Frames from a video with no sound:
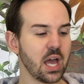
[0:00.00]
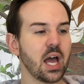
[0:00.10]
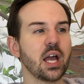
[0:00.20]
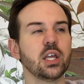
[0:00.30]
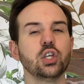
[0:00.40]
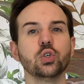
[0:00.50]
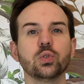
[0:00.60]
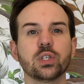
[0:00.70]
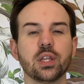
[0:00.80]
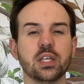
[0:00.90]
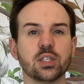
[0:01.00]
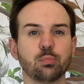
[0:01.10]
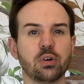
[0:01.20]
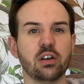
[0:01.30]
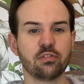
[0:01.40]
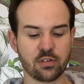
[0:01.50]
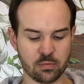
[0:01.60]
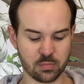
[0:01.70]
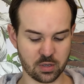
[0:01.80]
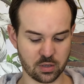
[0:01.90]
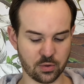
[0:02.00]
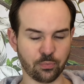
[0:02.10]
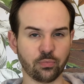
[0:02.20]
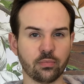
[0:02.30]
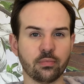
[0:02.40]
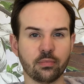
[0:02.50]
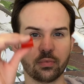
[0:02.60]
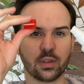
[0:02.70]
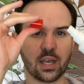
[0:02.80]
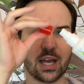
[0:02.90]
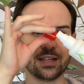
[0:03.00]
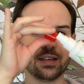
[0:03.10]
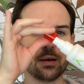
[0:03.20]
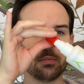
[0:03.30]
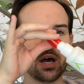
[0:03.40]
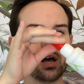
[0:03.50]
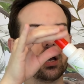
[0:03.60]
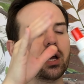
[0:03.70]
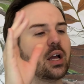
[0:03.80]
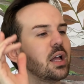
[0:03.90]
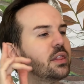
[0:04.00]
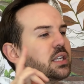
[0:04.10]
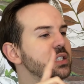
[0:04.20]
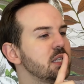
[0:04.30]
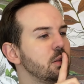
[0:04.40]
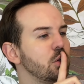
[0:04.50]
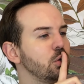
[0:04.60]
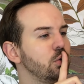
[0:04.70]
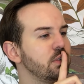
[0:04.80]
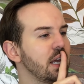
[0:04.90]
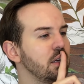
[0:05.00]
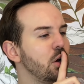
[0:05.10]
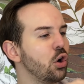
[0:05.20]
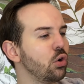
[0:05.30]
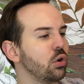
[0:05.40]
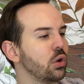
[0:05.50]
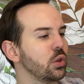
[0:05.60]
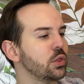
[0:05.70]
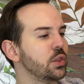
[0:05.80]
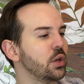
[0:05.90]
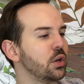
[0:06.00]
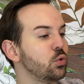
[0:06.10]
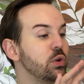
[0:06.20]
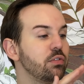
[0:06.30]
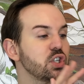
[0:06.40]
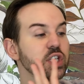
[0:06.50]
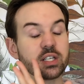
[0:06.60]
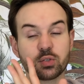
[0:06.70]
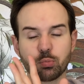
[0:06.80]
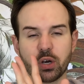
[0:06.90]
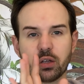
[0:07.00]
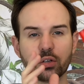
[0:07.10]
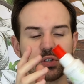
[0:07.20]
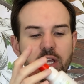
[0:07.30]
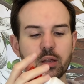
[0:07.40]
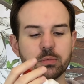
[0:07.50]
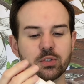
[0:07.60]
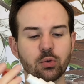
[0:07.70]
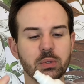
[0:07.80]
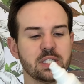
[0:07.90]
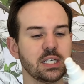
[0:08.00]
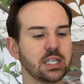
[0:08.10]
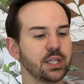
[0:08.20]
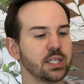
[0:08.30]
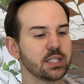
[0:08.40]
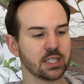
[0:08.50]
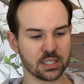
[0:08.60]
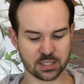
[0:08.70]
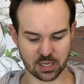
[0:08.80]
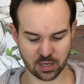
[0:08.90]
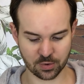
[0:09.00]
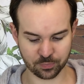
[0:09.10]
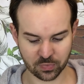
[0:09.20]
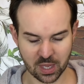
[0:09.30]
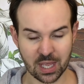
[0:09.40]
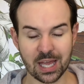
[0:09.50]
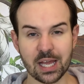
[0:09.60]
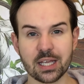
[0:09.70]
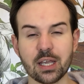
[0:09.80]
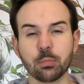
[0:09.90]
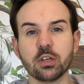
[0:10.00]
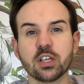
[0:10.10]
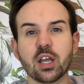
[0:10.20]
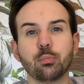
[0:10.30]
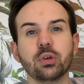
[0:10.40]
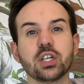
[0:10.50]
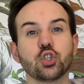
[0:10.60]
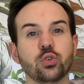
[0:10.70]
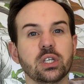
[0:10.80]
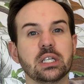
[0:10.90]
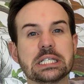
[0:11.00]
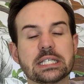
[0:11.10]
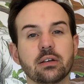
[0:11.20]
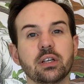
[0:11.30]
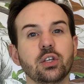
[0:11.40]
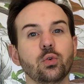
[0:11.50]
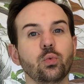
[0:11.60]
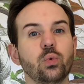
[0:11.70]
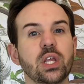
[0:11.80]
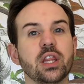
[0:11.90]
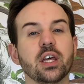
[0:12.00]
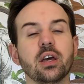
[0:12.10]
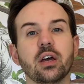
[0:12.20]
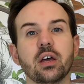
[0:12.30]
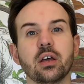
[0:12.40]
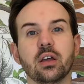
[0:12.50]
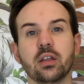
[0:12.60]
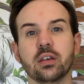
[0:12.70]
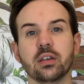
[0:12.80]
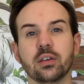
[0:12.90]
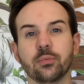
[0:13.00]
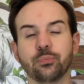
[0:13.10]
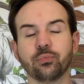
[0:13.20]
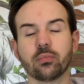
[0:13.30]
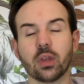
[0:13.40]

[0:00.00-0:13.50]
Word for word: I use this spray from um, Aderma, this is the Cutalgan, the Refreshing Spray Ultra Caring. So basically this is um, caprylic capric triglyceride with uh, an